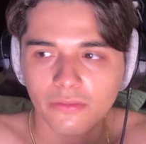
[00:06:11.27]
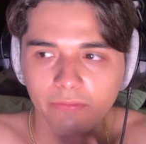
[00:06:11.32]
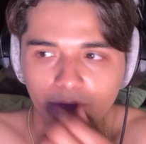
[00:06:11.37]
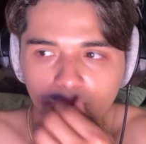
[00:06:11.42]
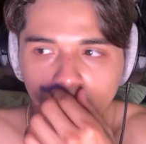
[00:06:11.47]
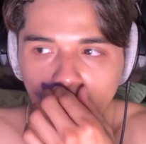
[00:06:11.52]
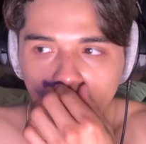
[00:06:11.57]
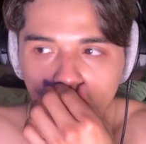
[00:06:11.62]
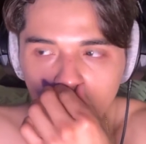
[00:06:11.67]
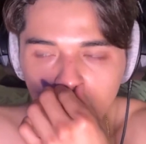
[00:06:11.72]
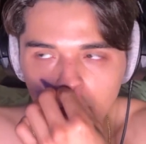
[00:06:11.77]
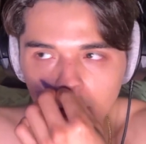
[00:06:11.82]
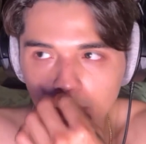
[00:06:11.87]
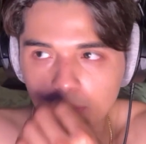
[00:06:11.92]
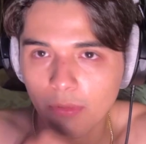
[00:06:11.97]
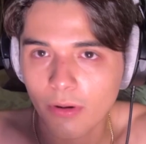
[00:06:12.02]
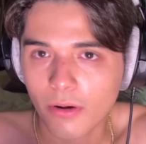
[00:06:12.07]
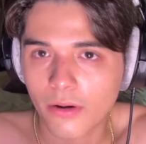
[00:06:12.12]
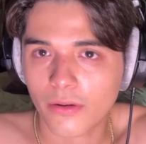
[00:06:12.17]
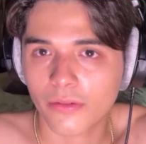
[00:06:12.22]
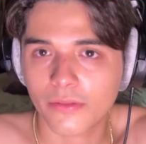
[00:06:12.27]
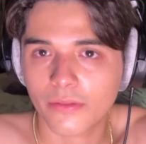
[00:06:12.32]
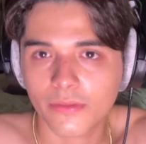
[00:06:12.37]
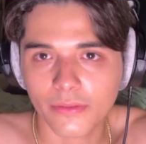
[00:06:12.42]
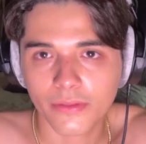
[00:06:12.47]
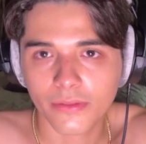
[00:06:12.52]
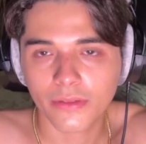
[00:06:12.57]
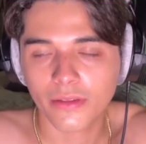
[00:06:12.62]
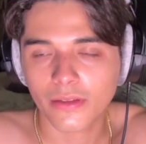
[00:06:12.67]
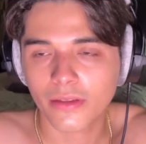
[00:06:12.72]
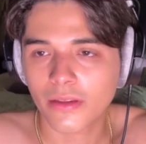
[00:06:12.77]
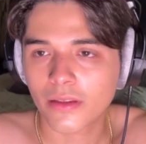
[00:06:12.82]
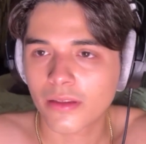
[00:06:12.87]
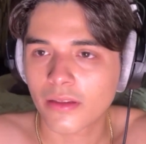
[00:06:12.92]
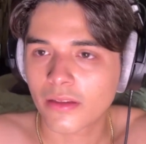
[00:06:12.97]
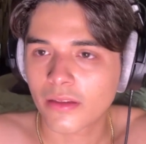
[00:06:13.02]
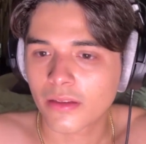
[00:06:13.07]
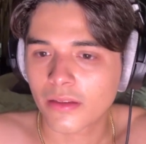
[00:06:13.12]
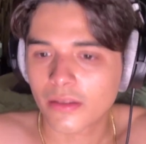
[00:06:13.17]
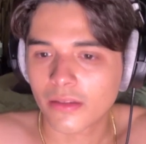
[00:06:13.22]
Fuck me, bro.
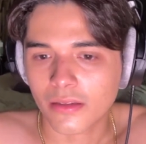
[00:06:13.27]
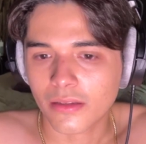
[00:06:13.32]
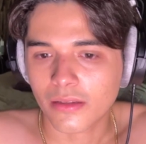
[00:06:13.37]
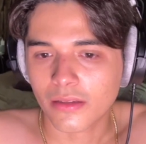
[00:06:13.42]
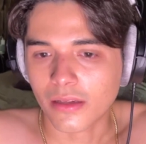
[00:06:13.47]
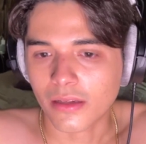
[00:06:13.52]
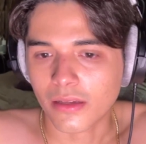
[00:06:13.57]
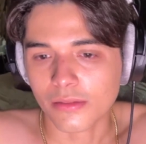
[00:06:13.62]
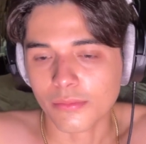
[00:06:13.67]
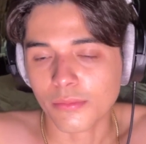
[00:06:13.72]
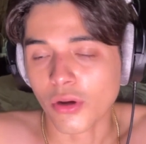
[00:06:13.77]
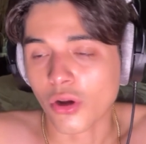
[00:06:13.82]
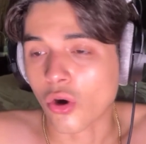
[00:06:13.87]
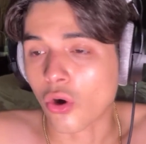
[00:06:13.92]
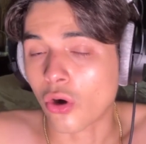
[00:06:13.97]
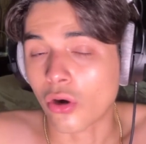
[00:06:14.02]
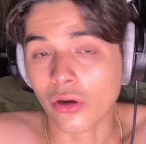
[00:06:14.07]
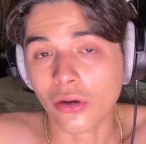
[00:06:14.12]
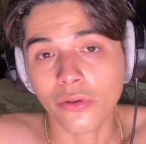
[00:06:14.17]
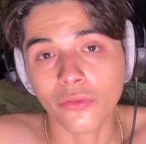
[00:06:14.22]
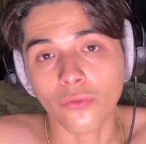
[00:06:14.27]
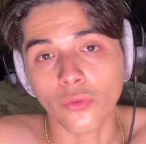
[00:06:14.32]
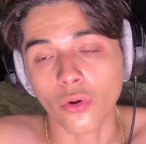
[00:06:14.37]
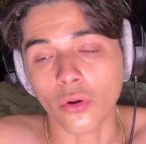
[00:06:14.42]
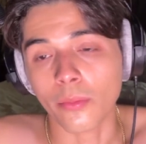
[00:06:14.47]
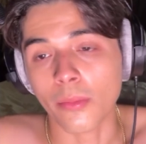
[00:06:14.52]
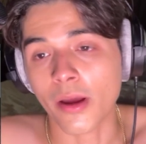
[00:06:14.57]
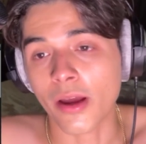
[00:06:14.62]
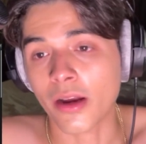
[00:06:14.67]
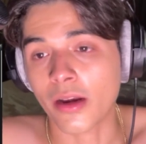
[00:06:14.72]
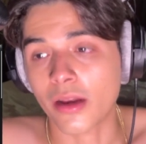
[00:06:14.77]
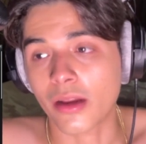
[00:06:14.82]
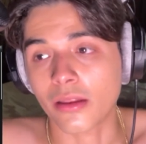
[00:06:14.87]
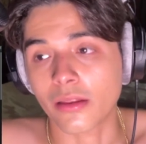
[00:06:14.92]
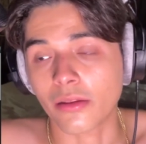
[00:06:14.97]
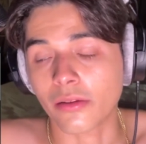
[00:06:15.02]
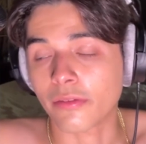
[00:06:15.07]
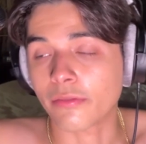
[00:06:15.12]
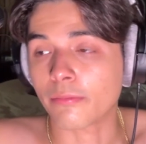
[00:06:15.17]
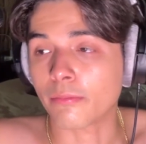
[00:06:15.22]
Because I'm a carnivore, man. I
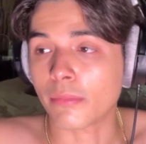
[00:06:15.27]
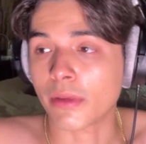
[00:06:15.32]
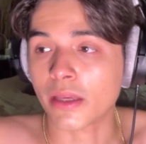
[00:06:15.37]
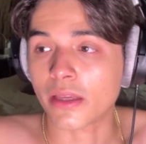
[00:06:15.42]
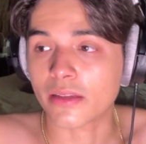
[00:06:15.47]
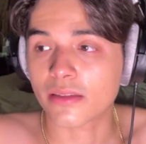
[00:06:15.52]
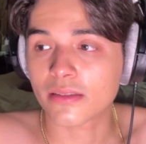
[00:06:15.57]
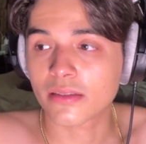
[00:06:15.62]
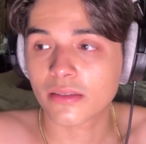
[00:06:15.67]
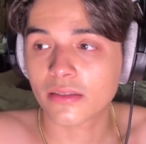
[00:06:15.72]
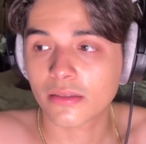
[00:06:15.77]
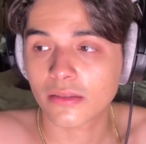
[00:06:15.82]
love meat.